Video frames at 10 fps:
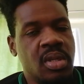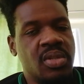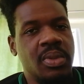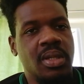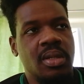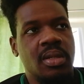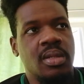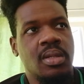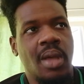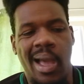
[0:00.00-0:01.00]
Is me?
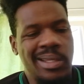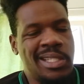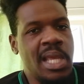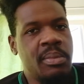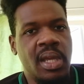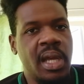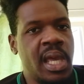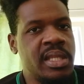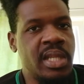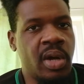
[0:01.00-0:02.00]
Same thing
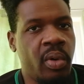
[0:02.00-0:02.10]
against